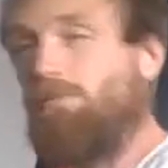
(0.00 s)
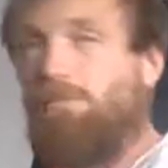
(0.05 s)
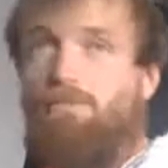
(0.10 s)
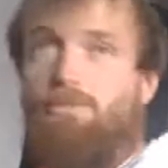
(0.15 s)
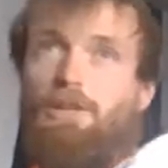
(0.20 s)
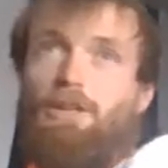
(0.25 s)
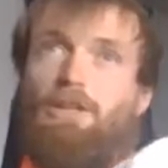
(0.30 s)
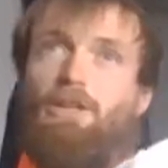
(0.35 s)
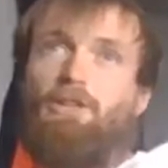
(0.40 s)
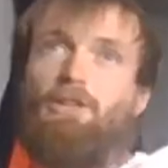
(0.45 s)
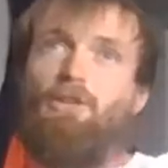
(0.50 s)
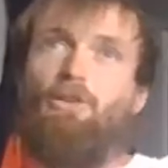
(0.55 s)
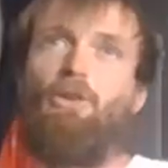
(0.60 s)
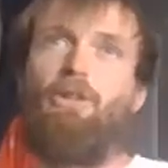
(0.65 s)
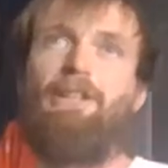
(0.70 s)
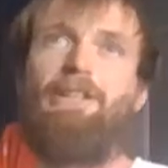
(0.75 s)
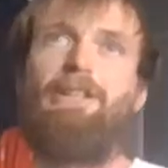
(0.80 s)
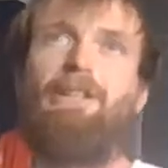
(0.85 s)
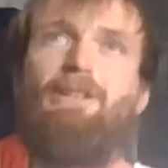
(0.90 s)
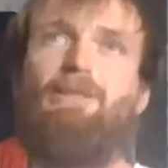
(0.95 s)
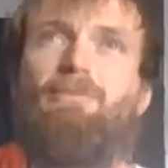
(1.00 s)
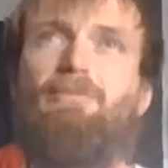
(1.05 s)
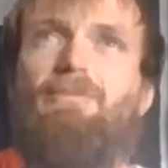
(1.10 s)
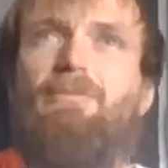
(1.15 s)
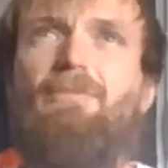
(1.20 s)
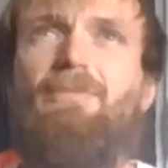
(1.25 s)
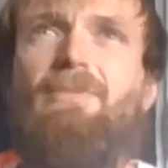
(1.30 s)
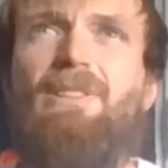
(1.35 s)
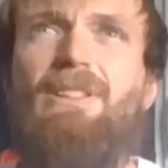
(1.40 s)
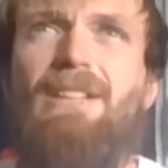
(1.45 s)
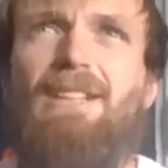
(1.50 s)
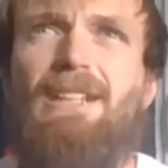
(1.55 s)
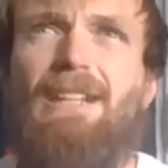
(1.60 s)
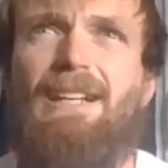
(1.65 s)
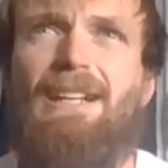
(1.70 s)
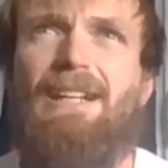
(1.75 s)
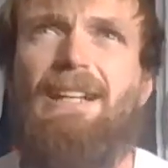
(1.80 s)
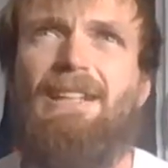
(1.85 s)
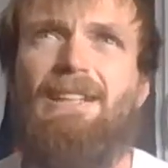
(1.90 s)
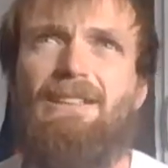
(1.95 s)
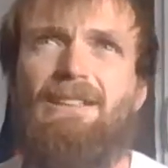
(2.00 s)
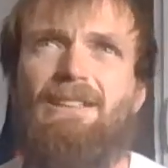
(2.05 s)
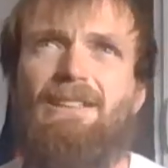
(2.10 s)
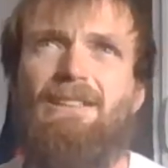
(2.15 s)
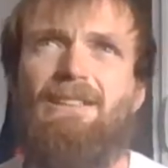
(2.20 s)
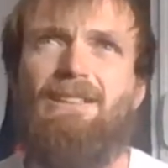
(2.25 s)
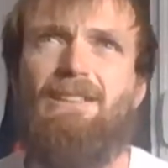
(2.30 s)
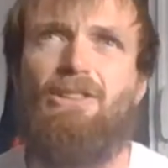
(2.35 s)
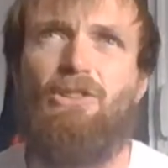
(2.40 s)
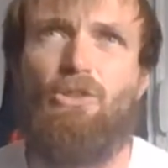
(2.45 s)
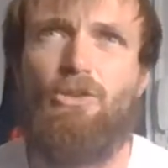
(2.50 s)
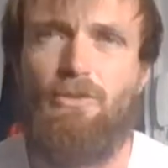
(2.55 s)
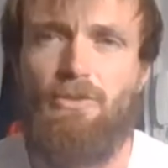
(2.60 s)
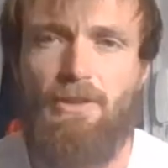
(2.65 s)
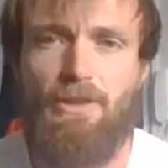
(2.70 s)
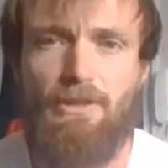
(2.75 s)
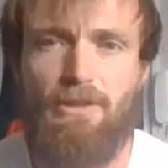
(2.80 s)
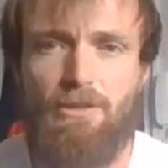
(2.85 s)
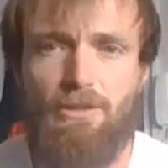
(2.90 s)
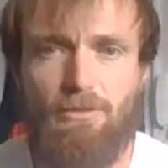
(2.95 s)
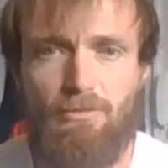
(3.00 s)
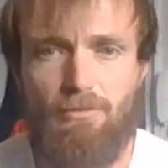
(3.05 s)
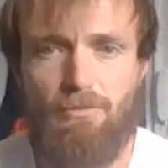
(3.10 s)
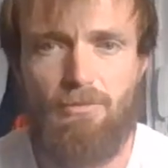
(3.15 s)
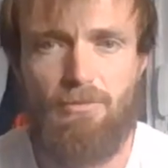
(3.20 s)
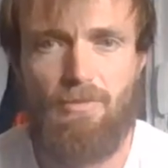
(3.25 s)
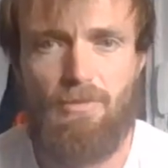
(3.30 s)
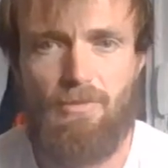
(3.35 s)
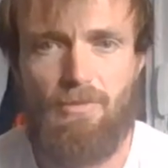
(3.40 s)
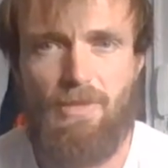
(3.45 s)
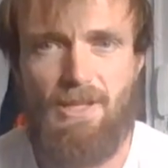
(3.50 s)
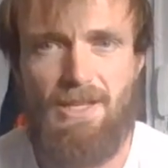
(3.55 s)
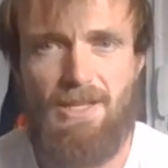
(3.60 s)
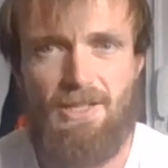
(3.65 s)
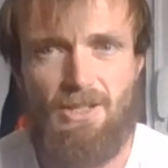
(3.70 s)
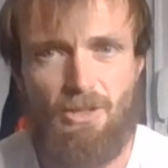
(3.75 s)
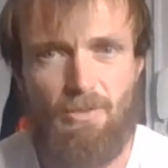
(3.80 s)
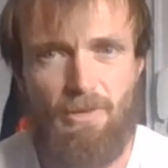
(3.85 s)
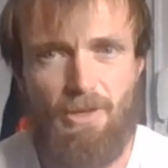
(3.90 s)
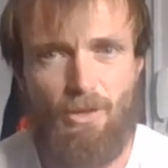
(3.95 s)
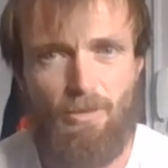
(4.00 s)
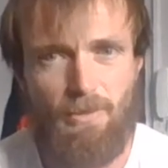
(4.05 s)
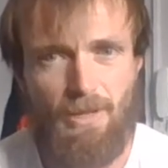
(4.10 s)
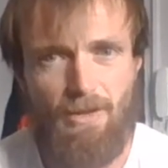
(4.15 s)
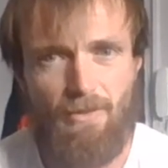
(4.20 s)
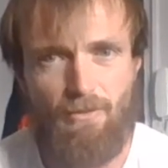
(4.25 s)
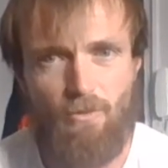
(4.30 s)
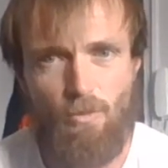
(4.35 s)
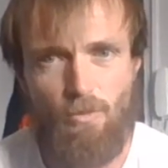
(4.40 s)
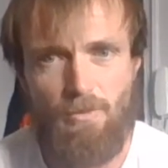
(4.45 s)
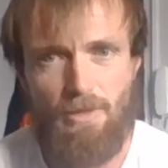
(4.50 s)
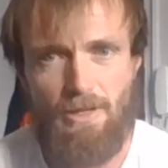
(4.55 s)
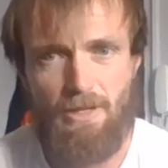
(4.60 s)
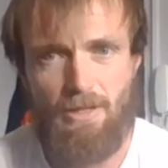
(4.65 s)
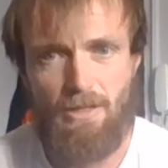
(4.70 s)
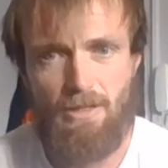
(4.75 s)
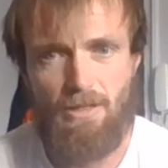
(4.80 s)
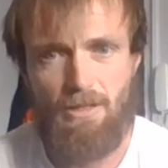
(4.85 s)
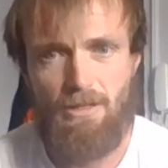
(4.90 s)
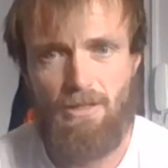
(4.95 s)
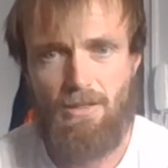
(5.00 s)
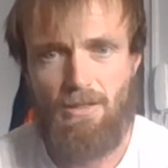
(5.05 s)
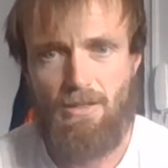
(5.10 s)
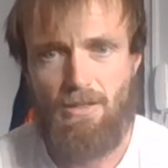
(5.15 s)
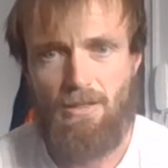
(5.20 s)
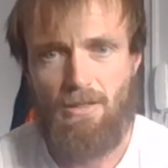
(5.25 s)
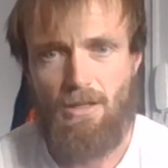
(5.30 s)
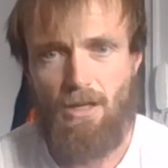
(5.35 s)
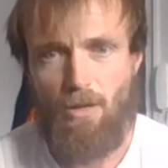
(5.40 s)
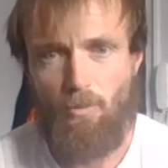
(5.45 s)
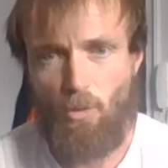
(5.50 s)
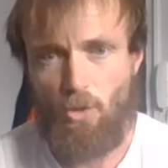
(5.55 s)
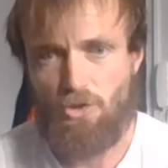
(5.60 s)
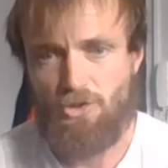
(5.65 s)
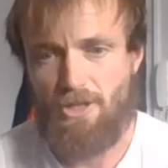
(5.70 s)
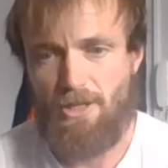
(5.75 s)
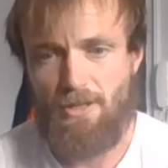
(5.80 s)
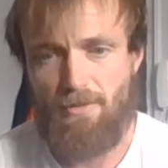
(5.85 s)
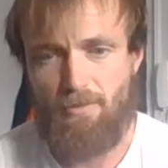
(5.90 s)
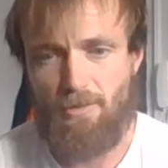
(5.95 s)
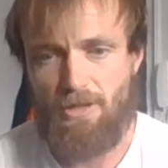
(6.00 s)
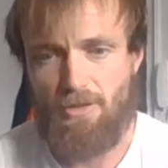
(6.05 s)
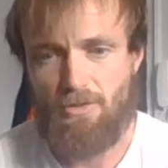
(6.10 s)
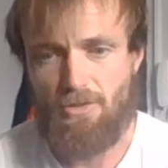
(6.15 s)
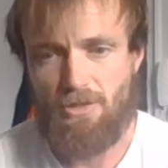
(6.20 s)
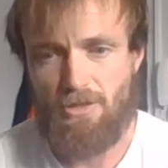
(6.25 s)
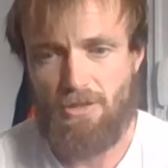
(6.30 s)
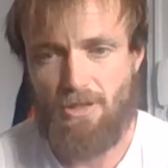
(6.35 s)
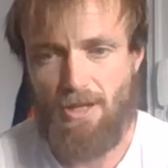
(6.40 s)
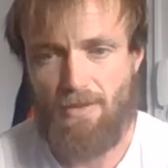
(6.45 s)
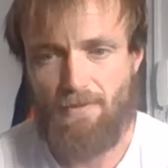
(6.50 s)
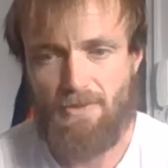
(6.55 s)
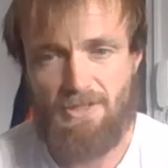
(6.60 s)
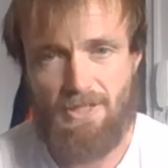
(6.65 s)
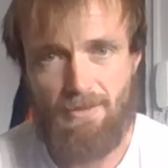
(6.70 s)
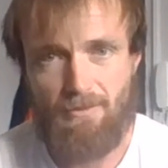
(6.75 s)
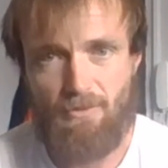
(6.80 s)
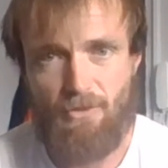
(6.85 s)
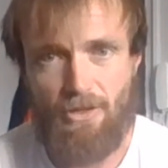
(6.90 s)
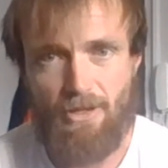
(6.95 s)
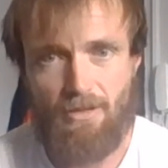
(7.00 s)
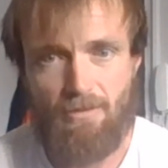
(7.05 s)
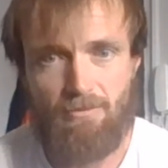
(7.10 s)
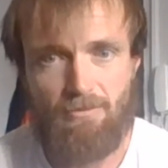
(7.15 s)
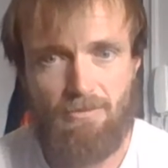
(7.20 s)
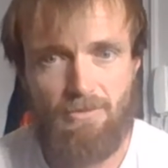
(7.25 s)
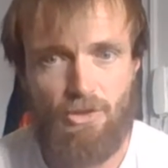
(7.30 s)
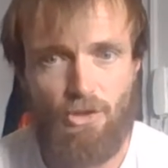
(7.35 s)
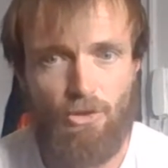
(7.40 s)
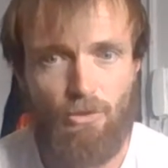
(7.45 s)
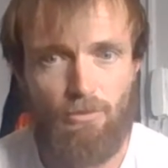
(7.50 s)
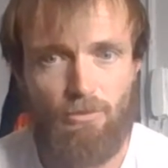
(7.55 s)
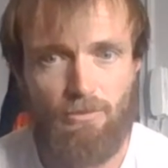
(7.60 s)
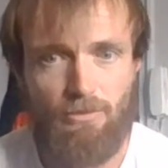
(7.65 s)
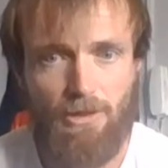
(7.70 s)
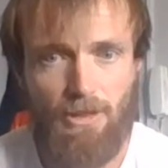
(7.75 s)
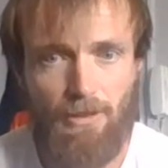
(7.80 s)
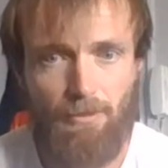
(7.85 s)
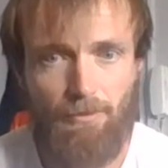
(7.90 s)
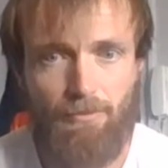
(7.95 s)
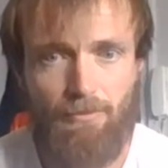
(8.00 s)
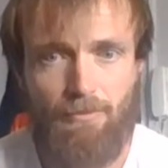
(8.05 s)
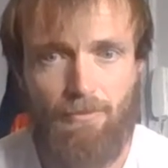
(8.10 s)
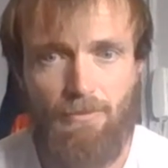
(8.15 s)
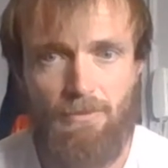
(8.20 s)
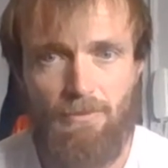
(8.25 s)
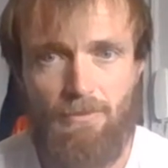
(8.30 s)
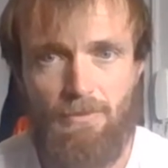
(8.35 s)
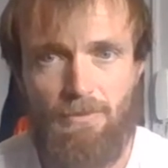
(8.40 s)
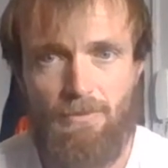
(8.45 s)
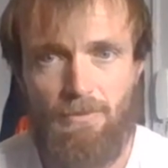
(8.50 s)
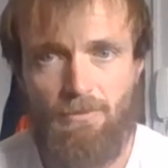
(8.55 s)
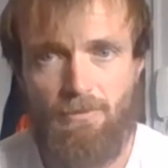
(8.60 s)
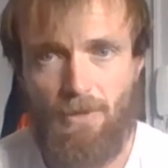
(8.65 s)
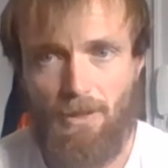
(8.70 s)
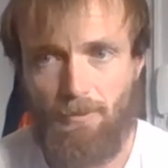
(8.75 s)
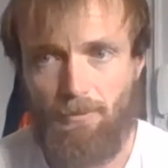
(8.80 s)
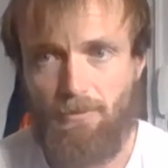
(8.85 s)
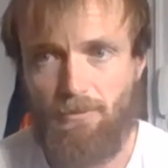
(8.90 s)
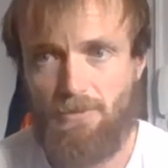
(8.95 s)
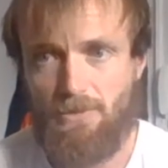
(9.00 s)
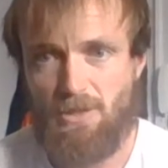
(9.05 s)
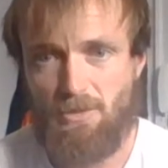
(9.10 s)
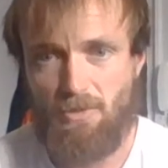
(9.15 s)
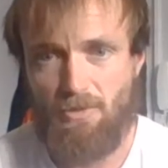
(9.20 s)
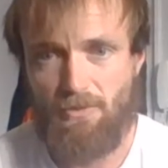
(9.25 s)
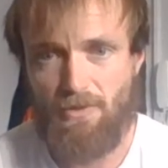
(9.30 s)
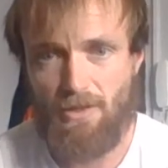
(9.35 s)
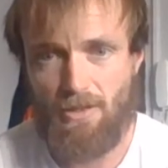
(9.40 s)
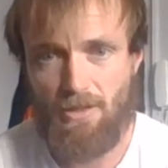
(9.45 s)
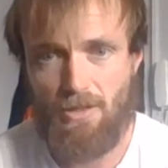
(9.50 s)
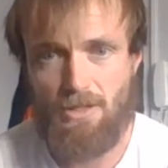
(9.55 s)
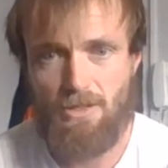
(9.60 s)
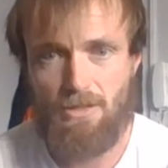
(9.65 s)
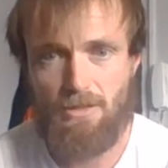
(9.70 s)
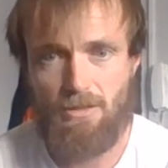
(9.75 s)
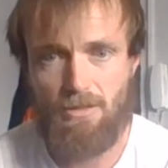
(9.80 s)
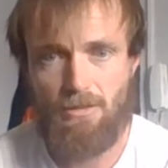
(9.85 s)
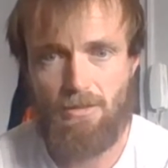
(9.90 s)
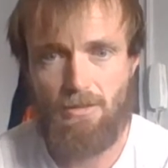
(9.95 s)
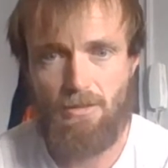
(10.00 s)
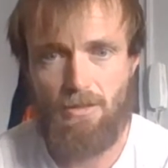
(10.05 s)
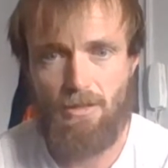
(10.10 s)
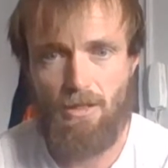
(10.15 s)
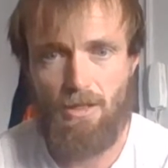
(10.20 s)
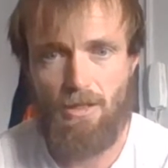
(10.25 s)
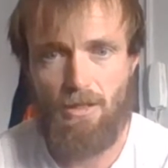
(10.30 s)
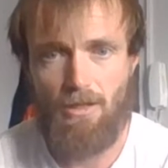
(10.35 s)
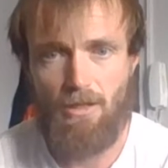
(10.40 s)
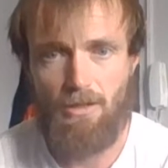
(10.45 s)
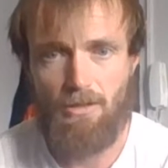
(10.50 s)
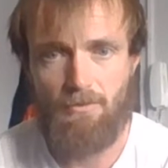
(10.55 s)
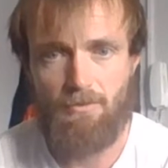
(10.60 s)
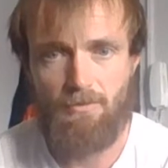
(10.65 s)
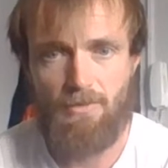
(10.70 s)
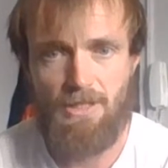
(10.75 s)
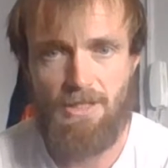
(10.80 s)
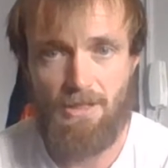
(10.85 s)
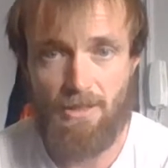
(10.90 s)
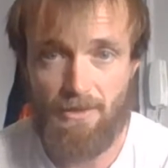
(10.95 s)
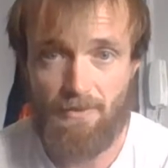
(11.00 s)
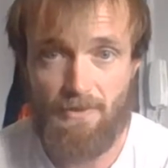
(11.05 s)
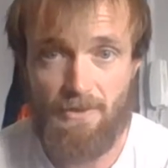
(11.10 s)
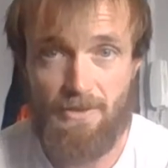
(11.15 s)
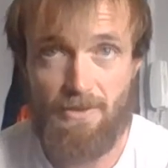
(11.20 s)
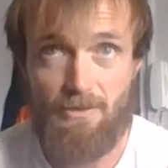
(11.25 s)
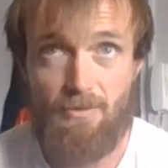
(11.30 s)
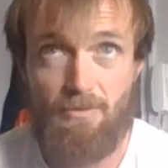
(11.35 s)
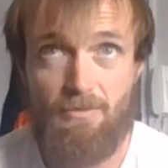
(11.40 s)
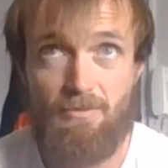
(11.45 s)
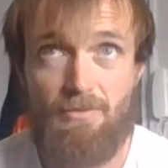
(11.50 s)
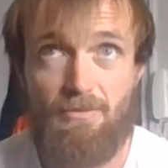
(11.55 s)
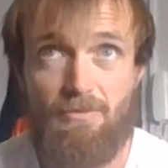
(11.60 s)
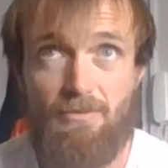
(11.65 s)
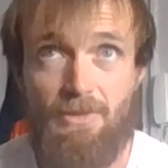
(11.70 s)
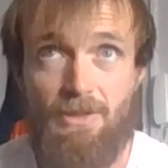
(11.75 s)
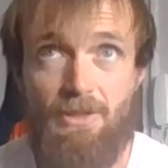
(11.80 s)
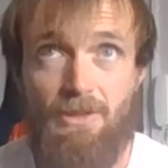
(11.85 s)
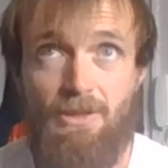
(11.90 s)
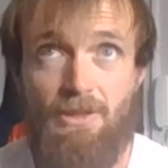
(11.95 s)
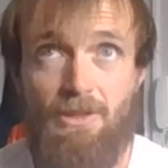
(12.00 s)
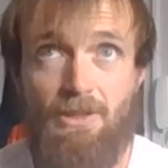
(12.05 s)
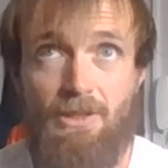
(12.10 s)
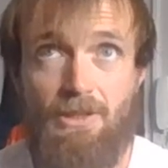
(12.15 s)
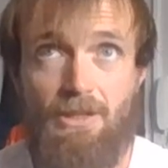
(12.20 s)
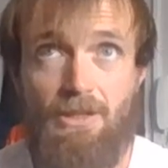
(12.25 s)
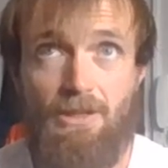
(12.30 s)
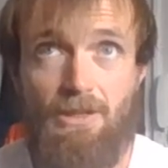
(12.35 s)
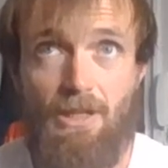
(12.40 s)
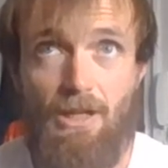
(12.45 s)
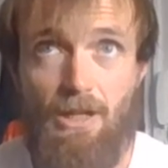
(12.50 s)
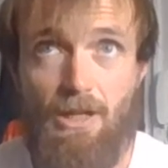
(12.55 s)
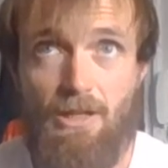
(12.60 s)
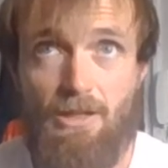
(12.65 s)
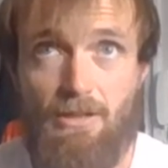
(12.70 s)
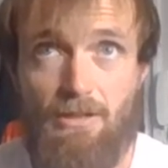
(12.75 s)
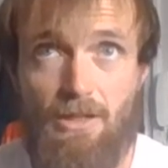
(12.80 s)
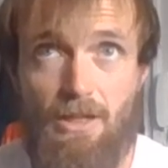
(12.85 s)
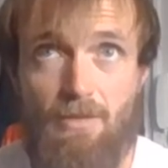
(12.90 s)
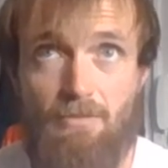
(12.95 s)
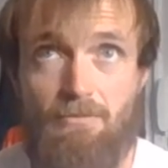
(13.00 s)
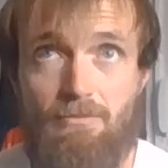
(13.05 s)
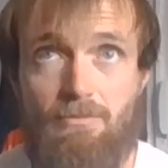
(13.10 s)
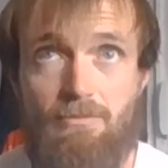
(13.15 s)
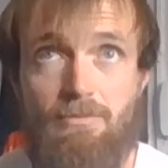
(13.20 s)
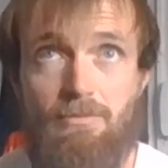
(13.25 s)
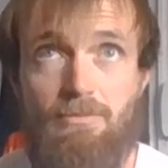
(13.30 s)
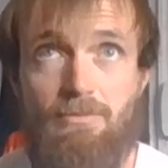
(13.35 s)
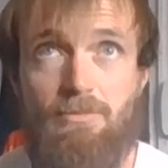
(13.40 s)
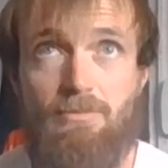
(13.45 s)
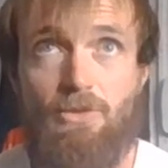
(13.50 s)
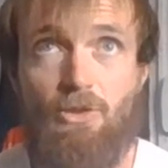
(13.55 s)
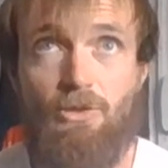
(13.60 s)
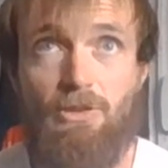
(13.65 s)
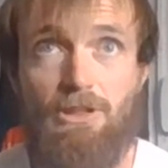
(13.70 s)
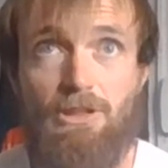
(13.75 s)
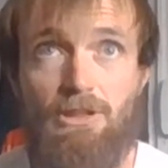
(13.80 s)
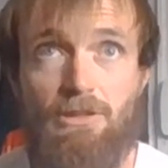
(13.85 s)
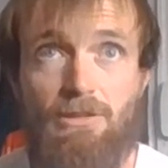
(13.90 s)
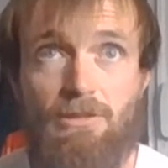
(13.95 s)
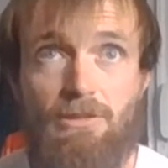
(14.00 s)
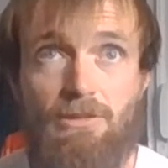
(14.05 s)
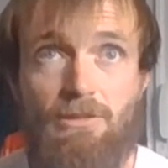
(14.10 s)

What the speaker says: But I do like it. And the truth is, it's going to be a lot better for me. I'm not saying everybody else is going to have the same thing. So, yeah. Right, tell me what you think, guys. And please like the video. And so, yeah.